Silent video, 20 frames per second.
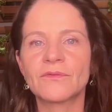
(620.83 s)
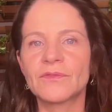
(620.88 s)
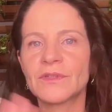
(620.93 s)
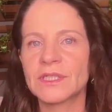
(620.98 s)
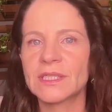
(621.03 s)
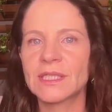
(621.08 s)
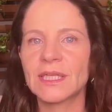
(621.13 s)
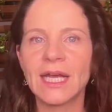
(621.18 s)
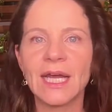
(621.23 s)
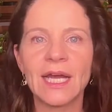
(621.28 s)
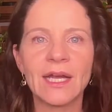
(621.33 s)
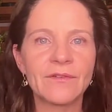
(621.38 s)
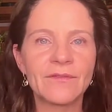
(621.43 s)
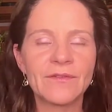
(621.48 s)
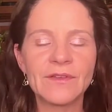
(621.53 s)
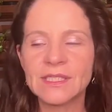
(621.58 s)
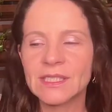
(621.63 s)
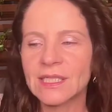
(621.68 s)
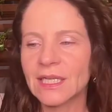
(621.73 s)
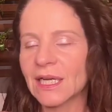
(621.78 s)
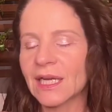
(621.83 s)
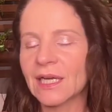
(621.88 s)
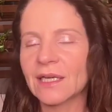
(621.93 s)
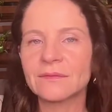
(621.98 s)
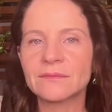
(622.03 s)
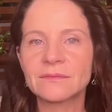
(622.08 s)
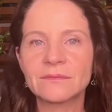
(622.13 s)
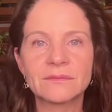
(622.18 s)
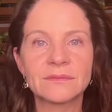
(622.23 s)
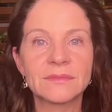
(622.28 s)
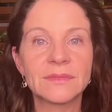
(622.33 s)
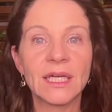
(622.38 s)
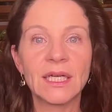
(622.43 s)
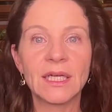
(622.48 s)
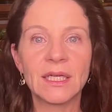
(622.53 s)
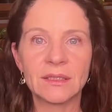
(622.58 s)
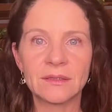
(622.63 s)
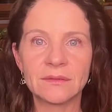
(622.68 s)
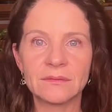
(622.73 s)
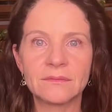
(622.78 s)
fix the car,
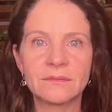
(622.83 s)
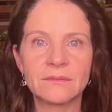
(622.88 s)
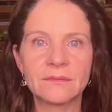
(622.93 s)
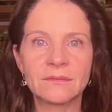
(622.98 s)
done.